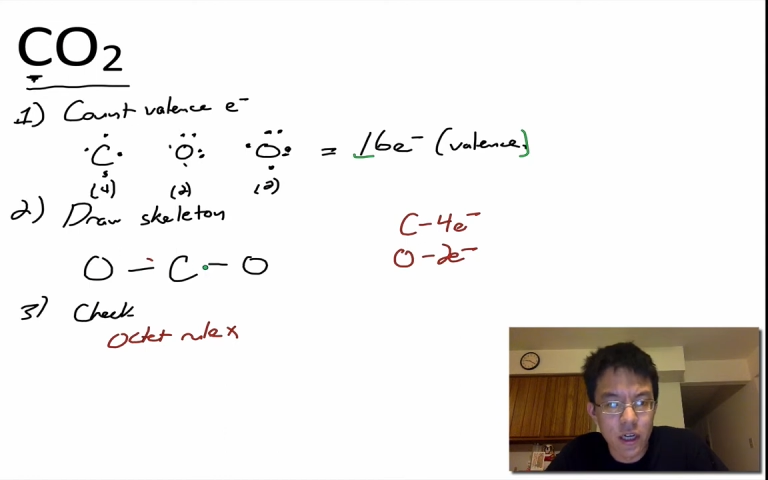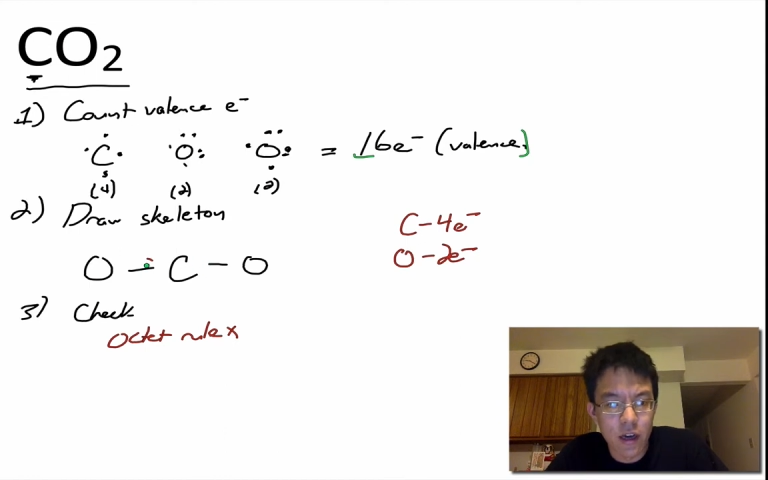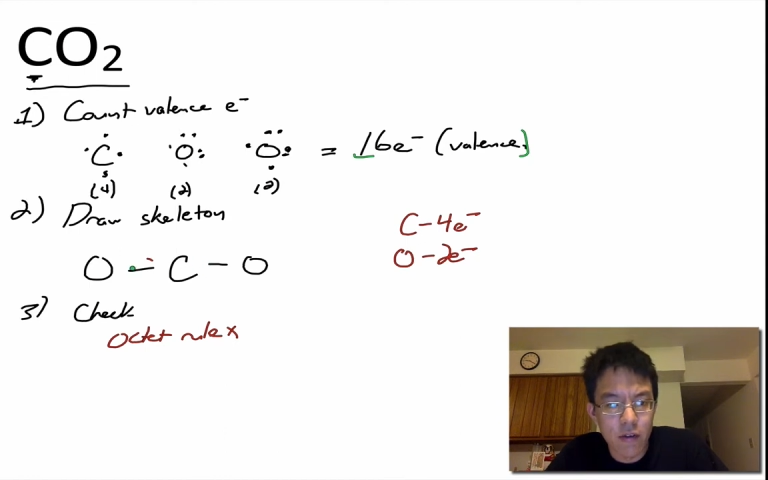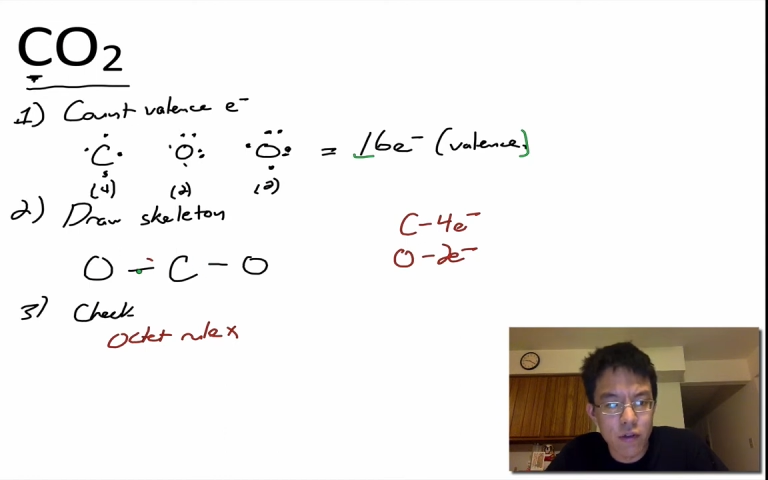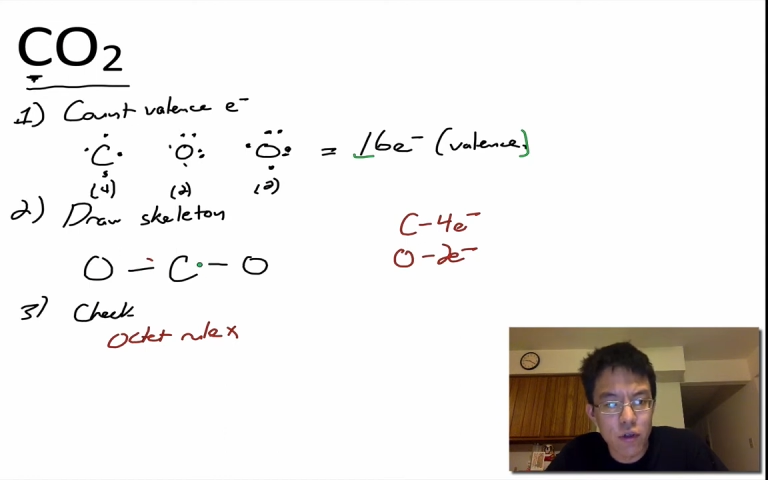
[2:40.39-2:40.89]
I
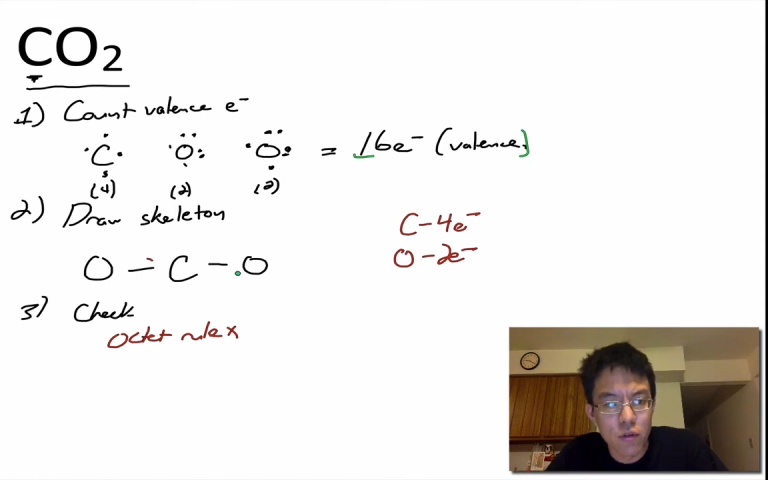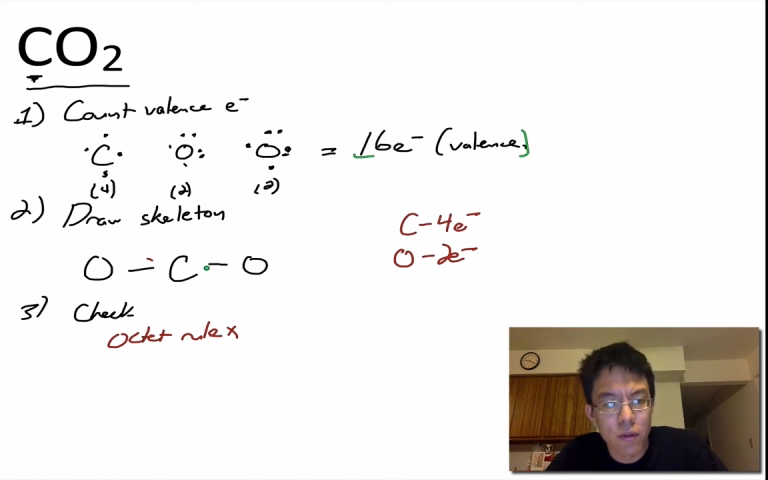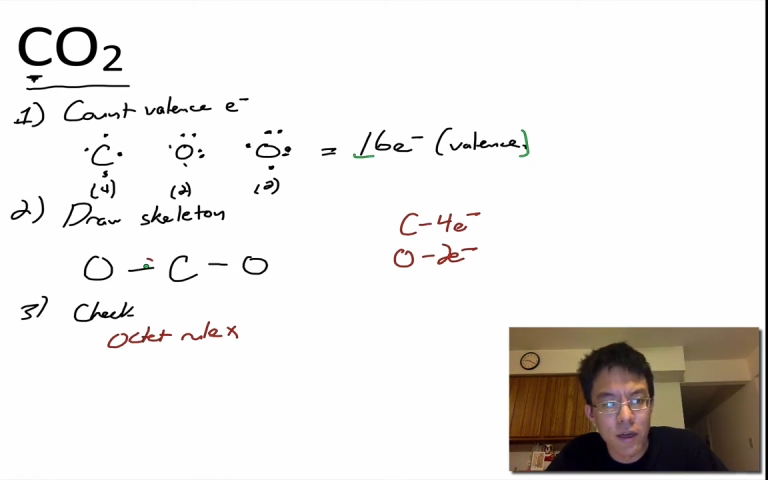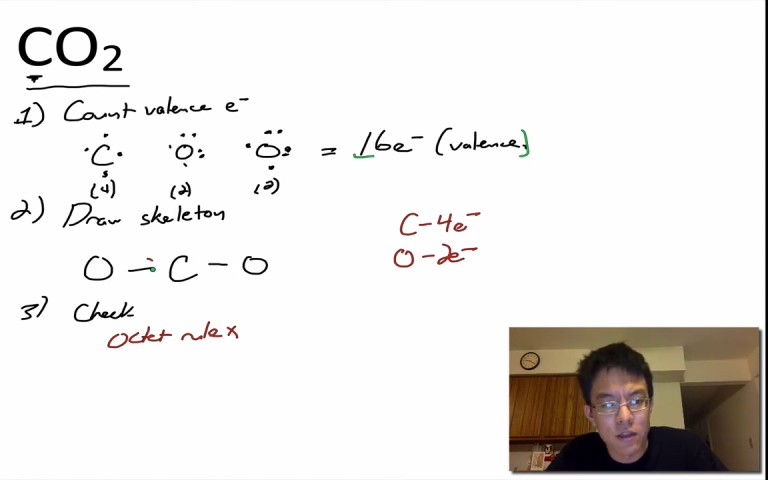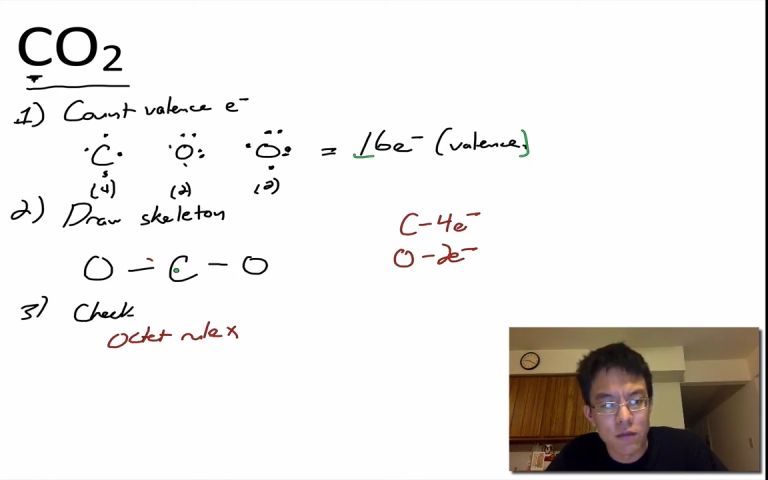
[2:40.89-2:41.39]
have 2
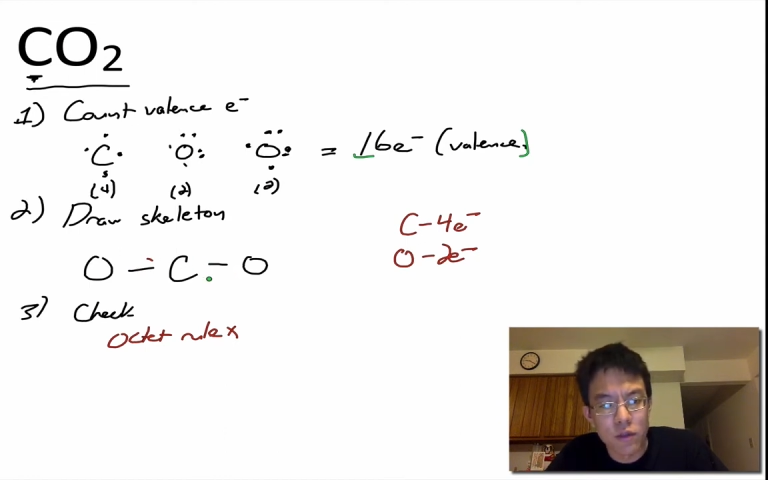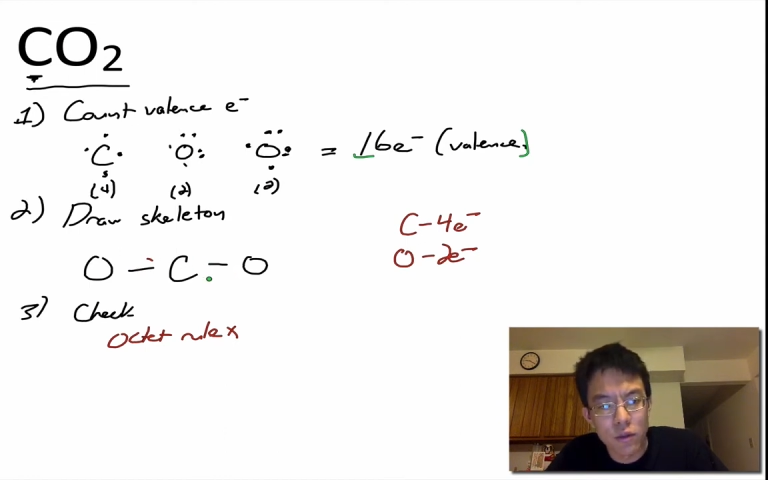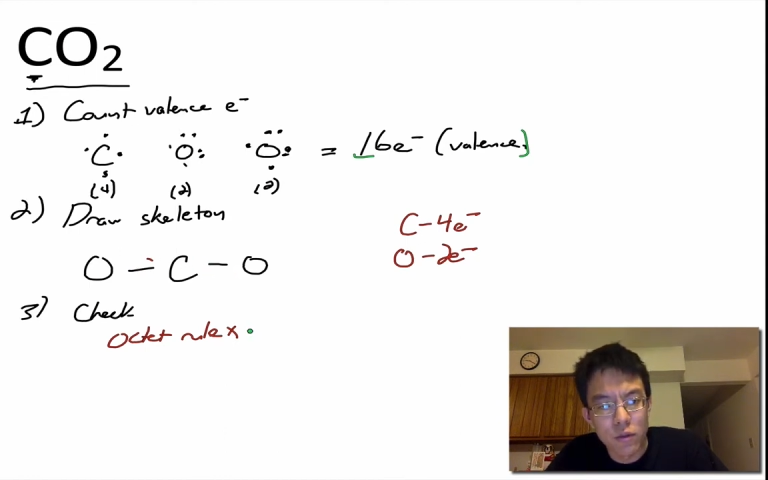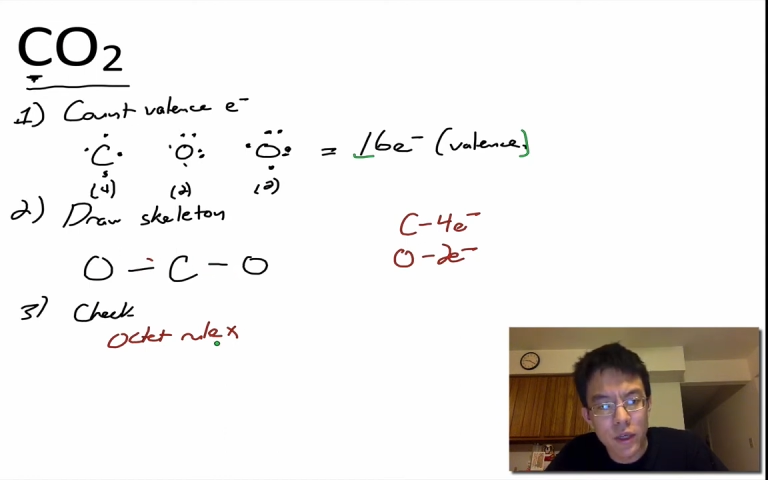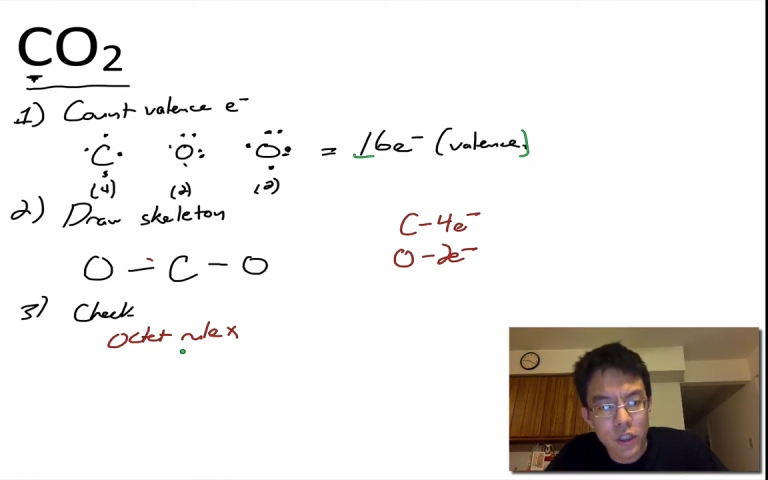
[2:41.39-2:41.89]
bonds of
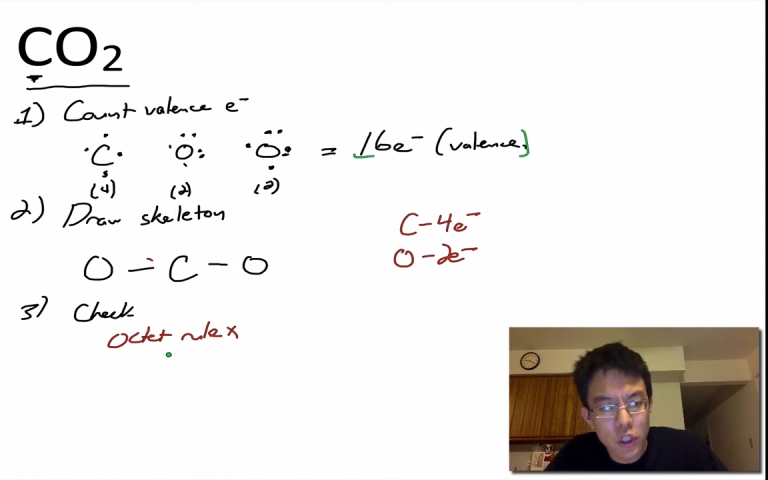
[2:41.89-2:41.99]
2 each,